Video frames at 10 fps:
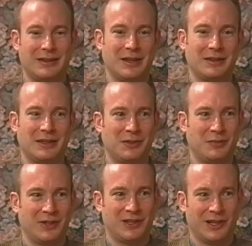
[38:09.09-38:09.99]
I, I,
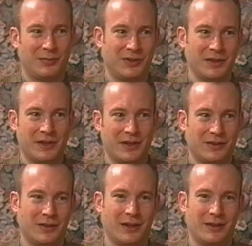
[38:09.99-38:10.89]
just put a couple in there,
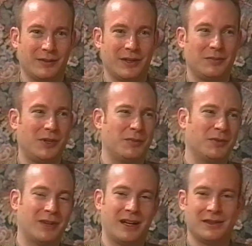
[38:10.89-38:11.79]
so I don't think
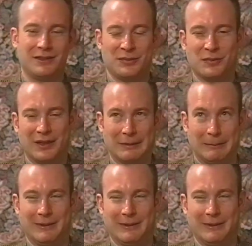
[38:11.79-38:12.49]
people mind too much.